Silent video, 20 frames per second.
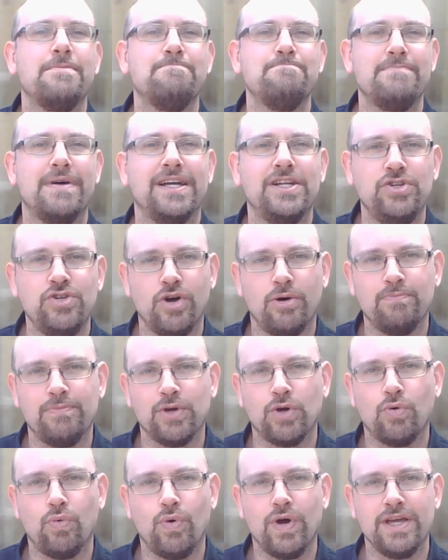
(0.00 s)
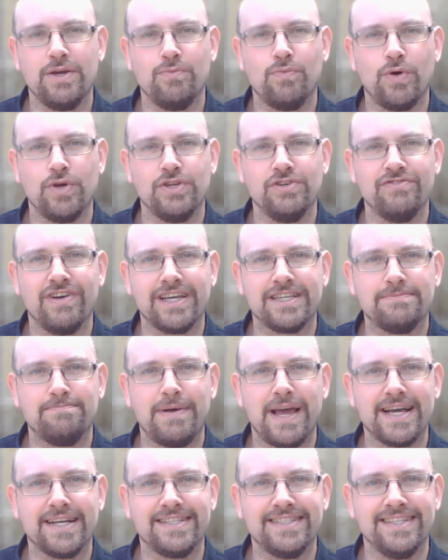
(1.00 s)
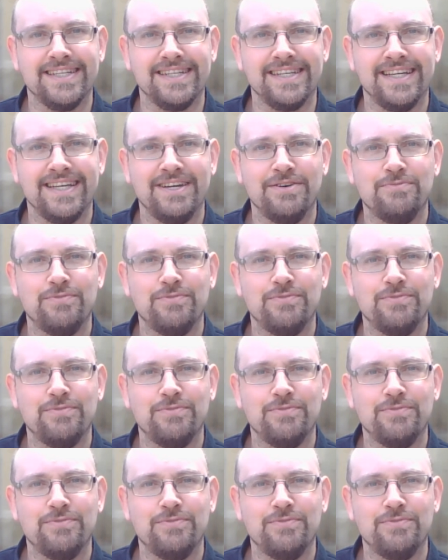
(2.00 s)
might not be quite what you're expecting,